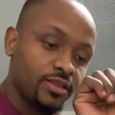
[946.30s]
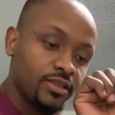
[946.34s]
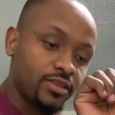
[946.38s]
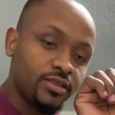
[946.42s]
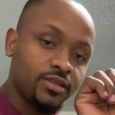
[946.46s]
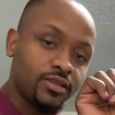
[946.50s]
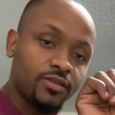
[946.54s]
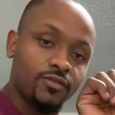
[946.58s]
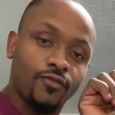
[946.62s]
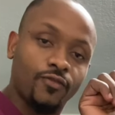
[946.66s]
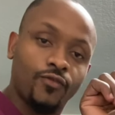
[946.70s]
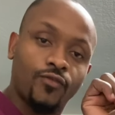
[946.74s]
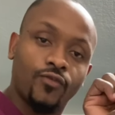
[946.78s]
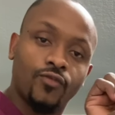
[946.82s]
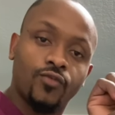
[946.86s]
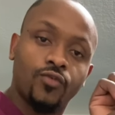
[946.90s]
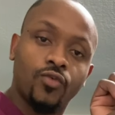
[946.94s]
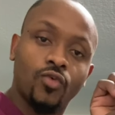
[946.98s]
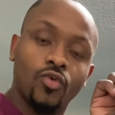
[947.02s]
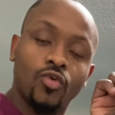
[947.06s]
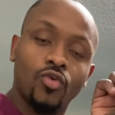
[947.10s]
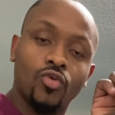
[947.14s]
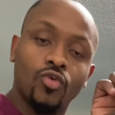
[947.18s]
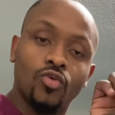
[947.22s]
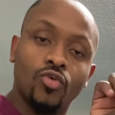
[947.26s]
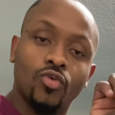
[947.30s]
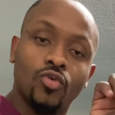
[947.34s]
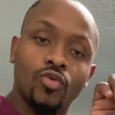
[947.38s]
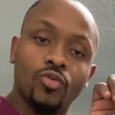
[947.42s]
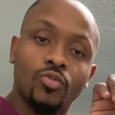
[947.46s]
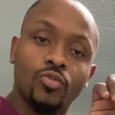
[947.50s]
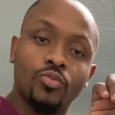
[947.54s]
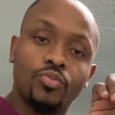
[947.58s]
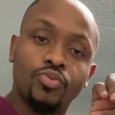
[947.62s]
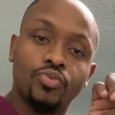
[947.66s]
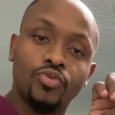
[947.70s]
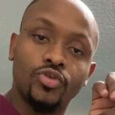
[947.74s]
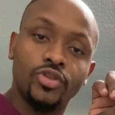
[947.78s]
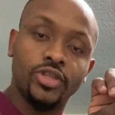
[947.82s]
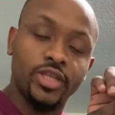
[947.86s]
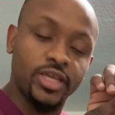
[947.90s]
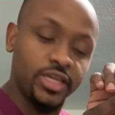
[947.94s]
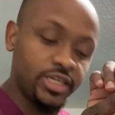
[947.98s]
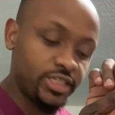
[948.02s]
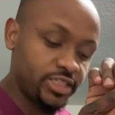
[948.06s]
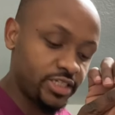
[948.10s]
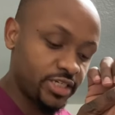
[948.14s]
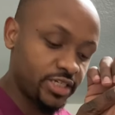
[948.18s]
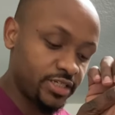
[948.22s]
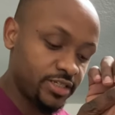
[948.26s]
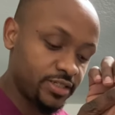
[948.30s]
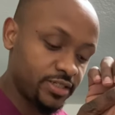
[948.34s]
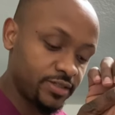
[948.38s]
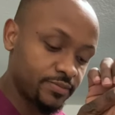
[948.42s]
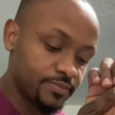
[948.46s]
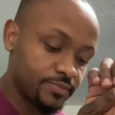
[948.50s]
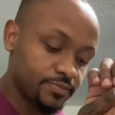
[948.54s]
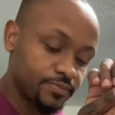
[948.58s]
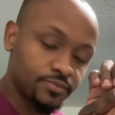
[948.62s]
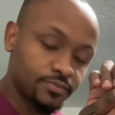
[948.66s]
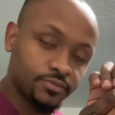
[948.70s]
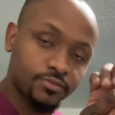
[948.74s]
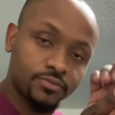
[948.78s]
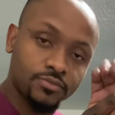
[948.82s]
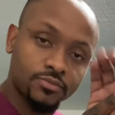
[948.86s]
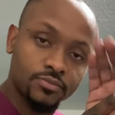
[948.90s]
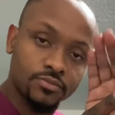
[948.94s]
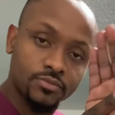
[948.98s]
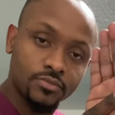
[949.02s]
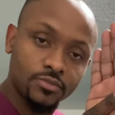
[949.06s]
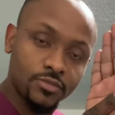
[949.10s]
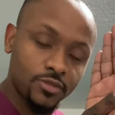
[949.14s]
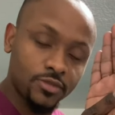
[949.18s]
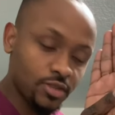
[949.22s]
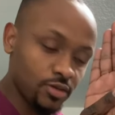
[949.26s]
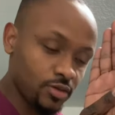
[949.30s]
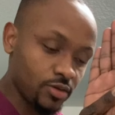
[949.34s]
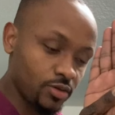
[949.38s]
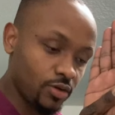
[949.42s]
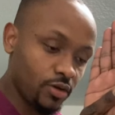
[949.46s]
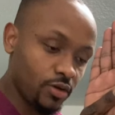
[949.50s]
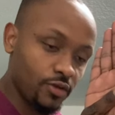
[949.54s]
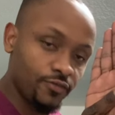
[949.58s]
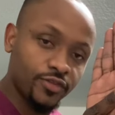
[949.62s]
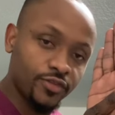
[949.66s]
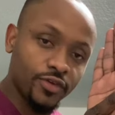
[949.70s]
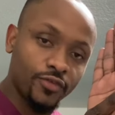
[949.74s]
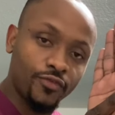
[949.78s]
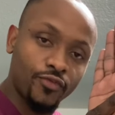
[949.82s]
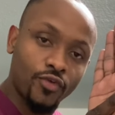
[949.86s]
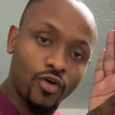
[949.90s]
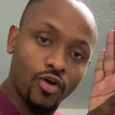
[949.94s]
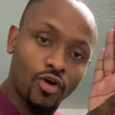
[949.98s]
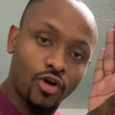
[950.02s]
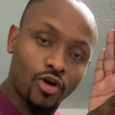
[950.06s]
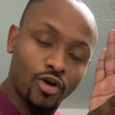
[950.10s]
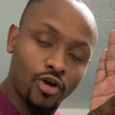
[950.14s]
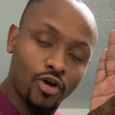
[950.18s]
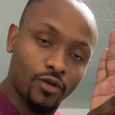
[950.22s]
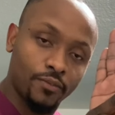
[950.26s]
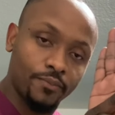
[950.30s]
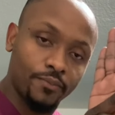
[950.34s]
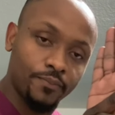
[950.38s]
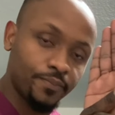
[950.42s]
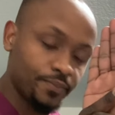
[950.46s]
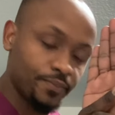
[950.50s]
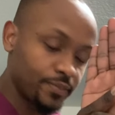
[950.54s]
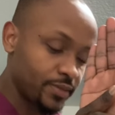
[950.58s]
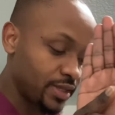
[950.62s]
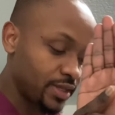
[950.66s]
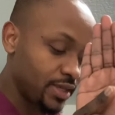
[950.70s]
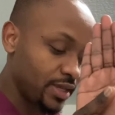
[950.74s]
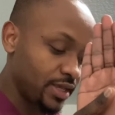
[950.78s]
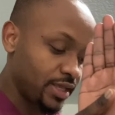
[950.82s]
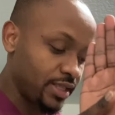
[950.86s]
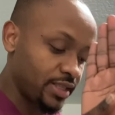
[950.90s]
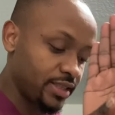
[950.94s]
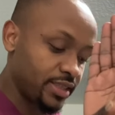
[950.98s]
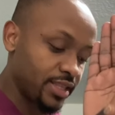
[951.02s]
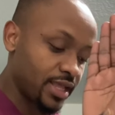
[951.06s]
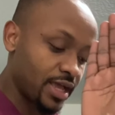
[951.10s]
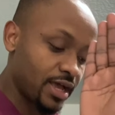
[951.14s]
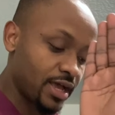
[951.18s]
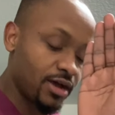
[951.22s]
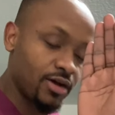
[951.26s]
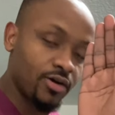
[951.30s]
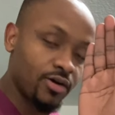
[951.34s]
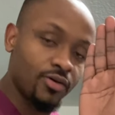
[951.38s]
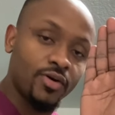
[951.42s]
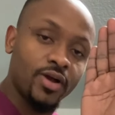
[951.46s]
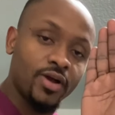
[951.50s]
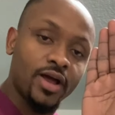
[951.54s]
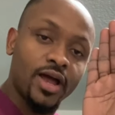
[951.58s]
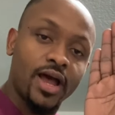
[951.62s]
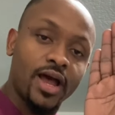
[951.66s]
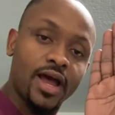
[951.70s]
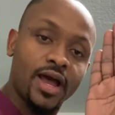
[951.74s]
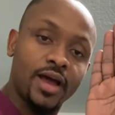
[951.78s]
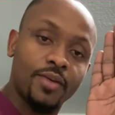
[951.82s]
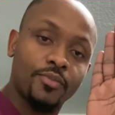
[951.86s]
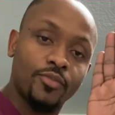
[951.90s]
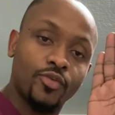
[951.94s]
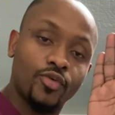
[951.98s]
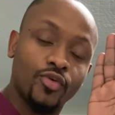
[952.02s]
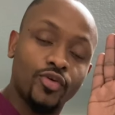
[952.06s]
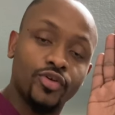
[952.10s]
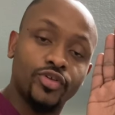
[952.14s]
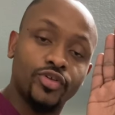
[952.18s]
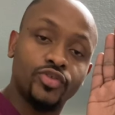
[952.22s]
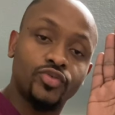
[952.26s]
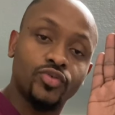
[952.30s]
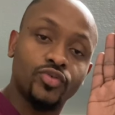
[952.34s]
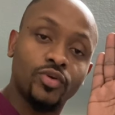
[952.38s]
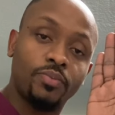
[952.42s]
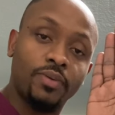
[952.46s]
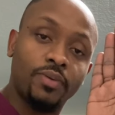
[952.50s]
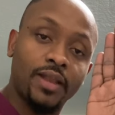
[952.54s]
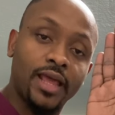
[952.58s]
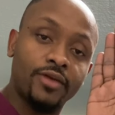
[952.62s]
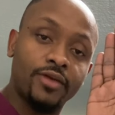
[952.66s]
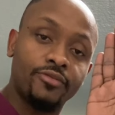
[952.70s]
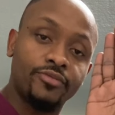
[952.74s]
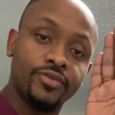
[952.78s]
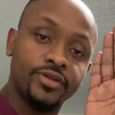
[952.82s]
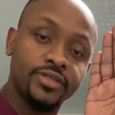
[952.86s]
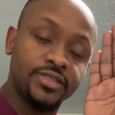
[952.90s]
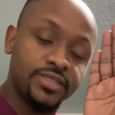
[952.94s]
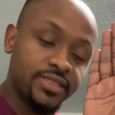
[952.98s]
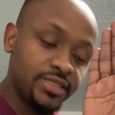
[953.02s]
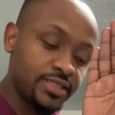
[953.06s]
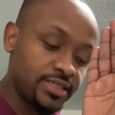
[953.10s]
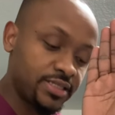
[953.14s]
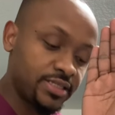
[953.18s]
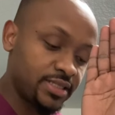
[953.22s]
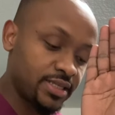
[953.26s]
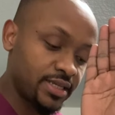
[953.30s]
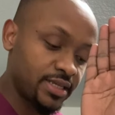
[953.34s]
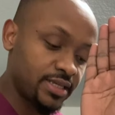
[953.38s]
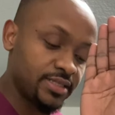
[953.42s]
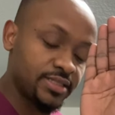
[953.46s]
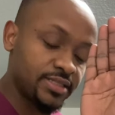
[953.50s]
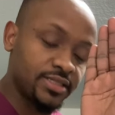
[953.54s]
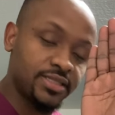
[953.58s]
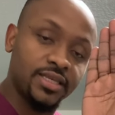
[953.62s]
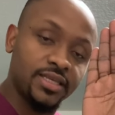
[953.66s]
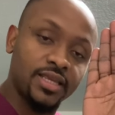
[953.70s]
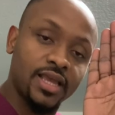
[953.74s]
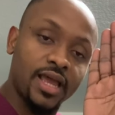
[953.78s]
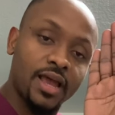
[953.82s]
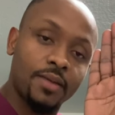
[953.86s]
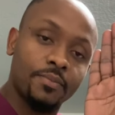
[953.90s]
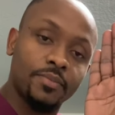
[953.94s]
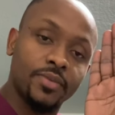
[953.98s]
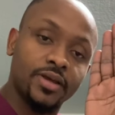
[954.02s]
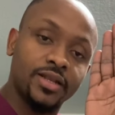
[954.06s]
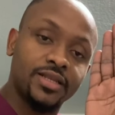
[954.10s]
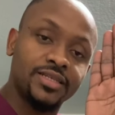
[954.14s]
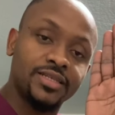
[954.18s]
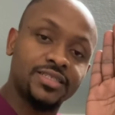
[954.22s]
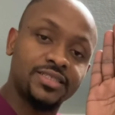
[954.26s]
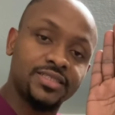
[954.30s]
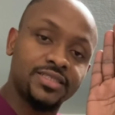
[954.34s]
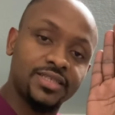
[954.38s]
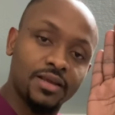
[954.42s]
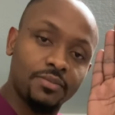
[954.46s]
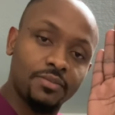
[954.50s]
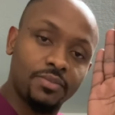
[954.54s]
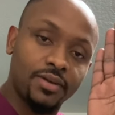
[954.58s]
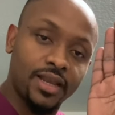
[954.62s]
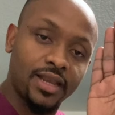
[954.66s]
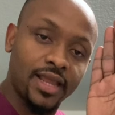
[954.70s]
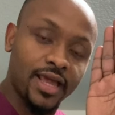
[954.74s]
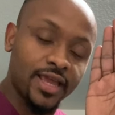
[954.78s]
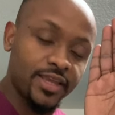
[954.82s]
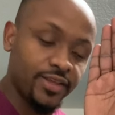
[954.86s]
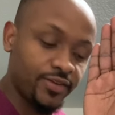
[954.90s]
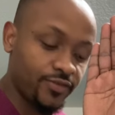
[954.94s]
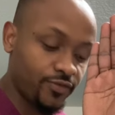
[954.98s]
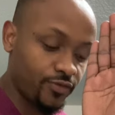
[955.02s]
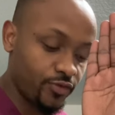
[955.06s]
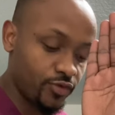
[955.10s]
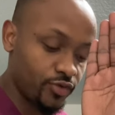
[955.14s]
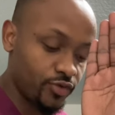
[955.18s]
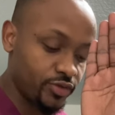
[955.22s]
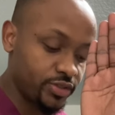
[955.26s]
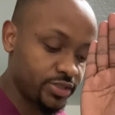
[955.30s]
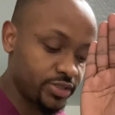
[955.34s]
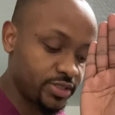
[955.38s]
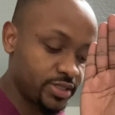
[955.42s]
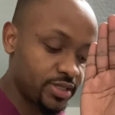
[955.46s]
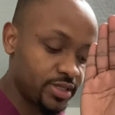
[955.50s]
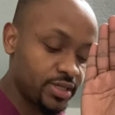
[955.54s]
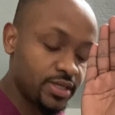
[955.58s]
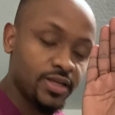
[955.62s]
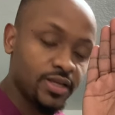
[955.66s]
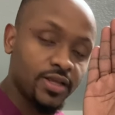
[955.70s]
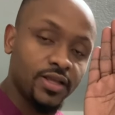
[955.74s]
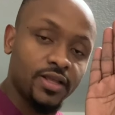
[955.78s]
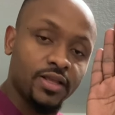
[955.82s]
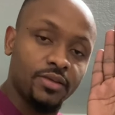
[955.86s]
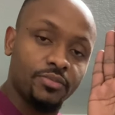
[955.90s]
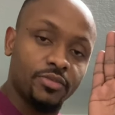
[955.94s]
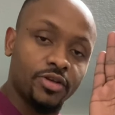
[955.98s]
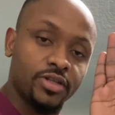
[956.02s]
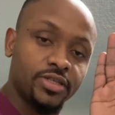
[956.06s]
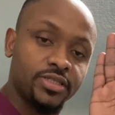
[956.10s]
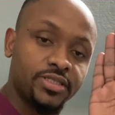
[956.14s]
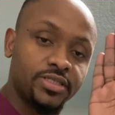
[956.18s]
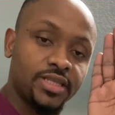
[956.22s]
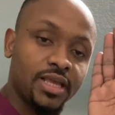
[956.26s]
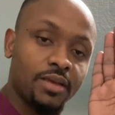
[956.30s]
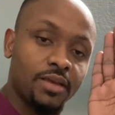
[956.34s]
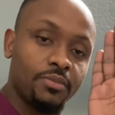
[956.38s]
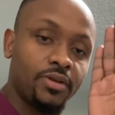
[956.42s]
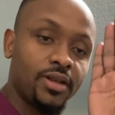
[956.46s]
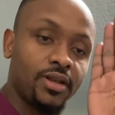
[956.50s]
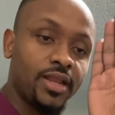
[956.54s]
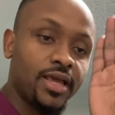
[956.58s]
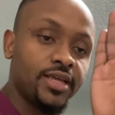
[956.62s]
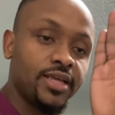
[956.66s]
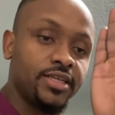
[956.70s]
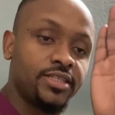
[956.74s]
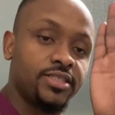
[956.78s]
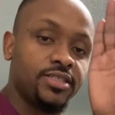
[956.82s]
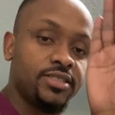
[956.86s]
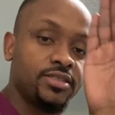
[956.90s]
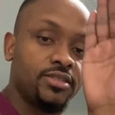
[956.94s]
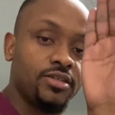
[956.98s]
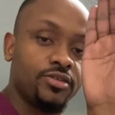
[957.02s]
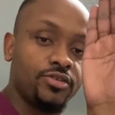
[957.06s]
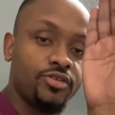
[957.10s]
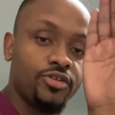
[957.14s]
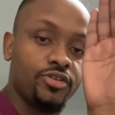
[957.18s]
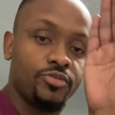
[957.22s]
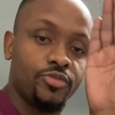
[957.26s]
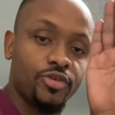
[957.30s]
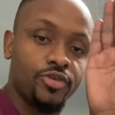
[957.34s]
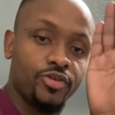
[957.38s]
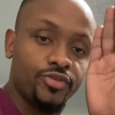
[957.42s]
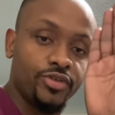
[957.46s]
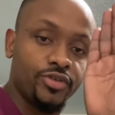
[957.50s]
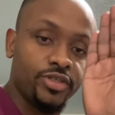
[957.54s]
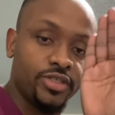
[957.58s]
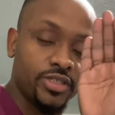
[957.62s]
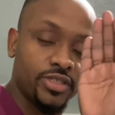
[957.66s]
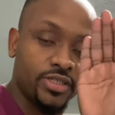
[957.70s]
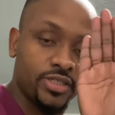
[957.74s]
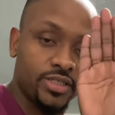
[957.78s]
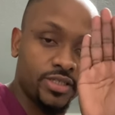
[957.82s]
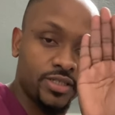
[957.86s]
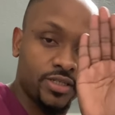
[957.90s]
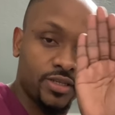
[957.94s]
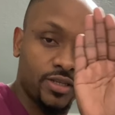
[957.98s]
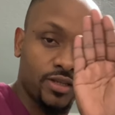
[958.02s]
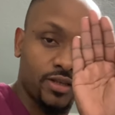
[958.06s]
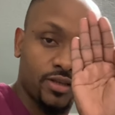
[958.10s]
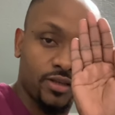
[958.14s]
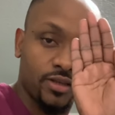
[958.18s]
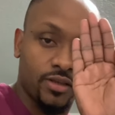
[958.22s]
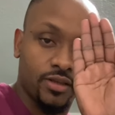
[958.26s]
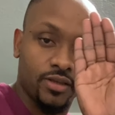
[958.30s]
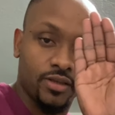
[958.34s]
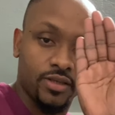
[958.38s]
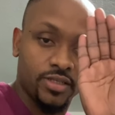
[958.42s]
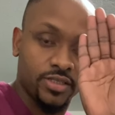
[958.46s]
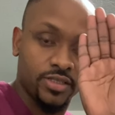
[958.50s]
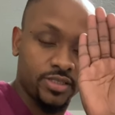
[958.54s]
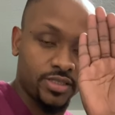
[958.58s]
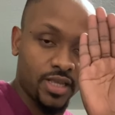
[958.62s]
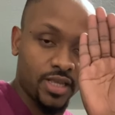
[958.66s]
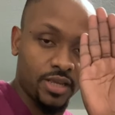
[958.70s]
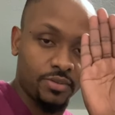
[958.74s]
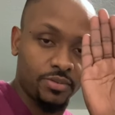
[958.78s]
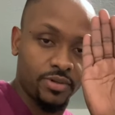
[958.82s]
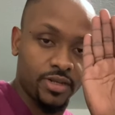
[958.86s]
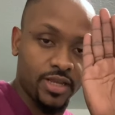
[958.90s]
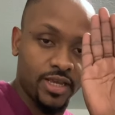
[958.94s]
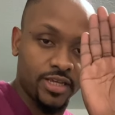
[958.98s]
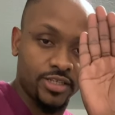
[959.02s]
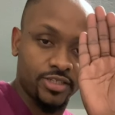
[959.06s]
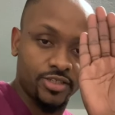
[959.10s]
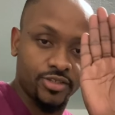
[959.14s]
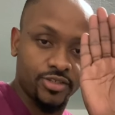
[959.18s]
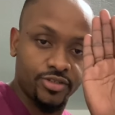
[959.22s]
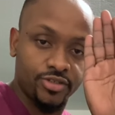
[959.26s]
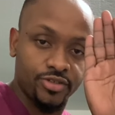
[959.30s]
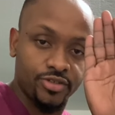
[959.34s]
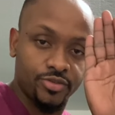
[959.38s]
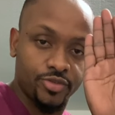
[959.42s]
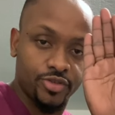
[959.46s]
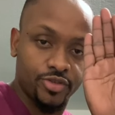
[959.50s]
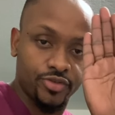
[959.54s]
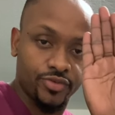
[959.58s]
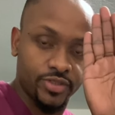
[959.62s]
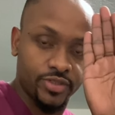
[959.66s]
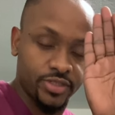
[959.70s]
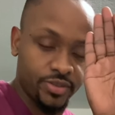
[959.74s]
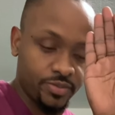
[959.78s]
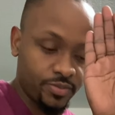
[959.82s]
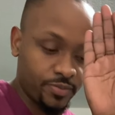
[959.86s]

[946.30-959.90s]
full pronation of the forearm. Now I'm going to apply resistance. I'm going to stabilize first. I'm going to stabilize the humerus. Stabilize the humerus.